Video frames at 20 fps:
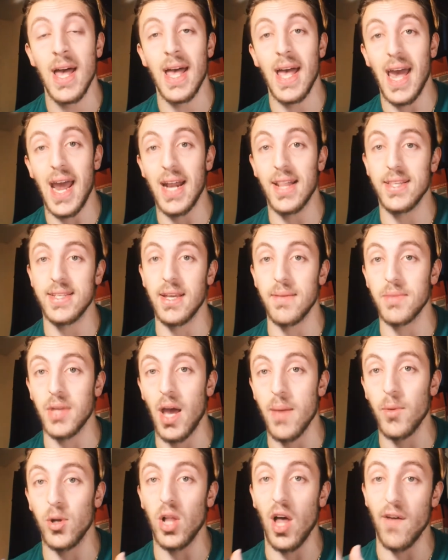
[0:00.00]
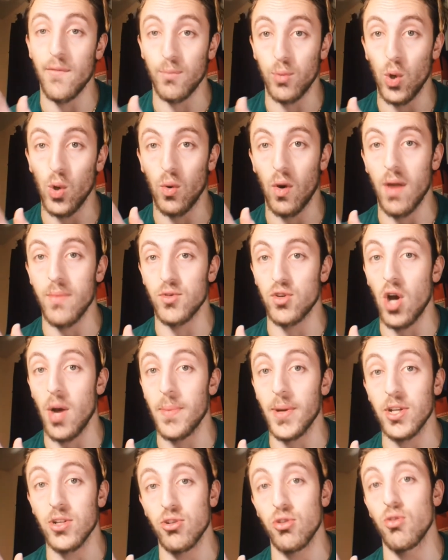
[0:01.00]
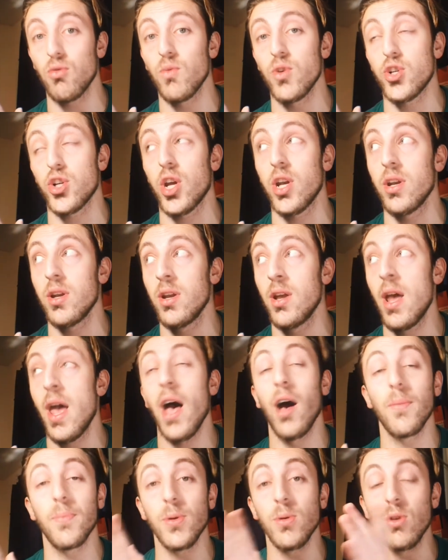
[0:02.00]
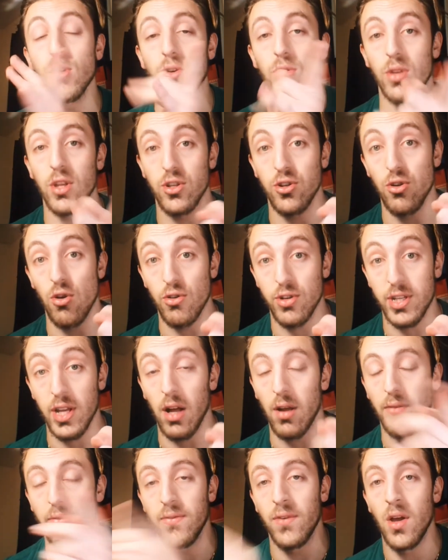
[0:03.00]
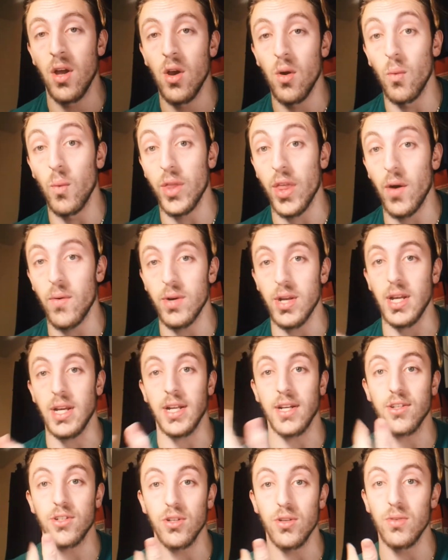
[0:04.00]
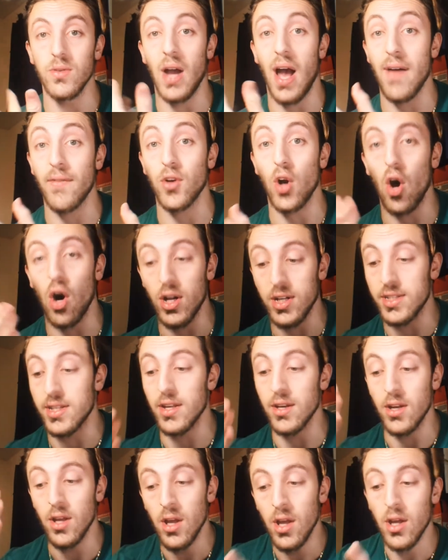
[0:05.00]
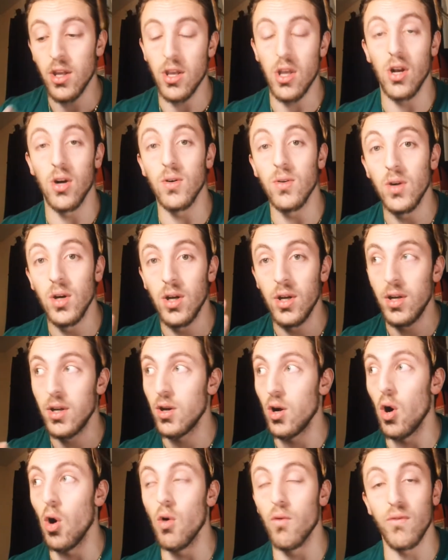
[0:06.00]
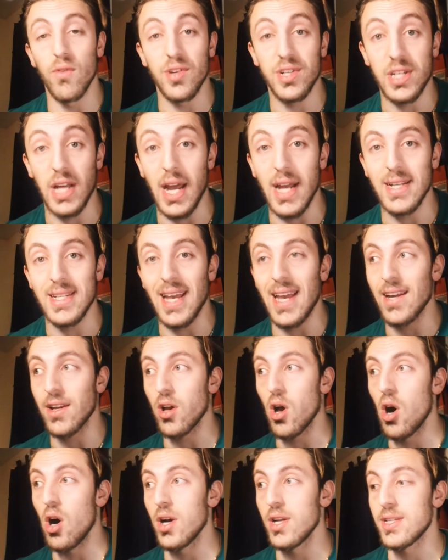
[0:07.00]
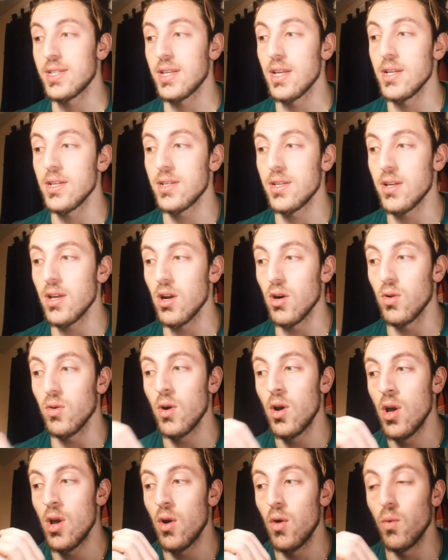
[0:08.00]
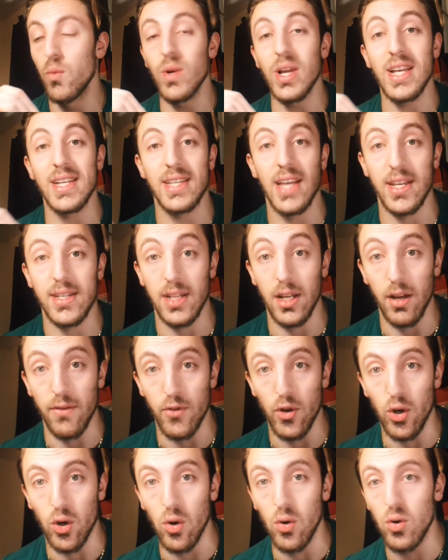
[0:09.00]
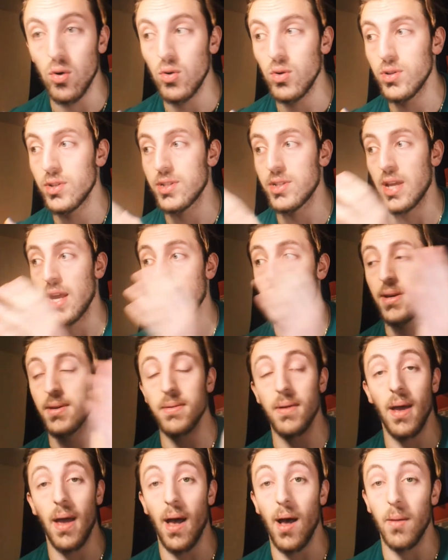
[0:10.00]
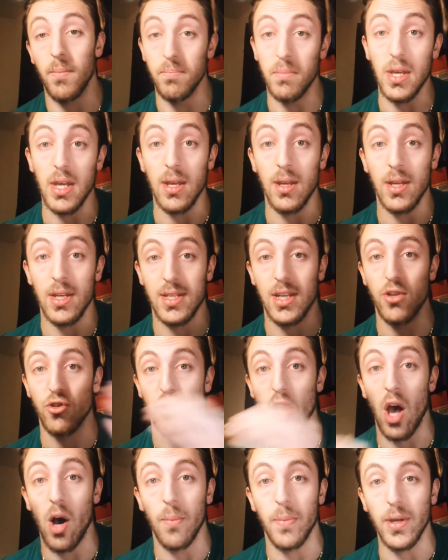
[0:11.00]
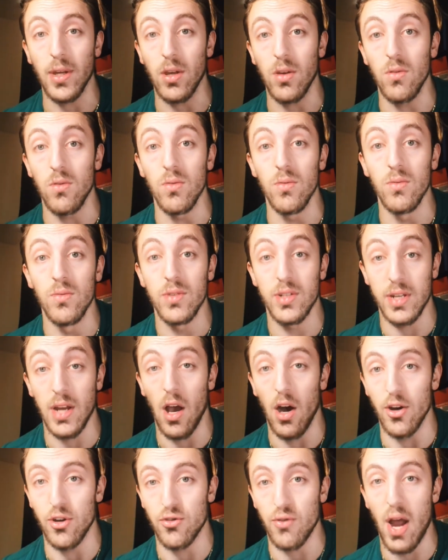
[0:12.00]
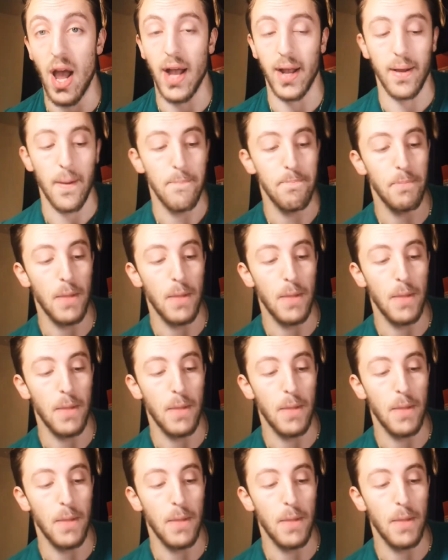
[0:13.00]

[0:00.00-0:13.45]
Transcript: And at the same time, I'll have programs dropping soon which can help you to do this yourself without needing to have constant, you know, oversight and constant, you know, reassessing of your goals and help me essentially helping you stay on track.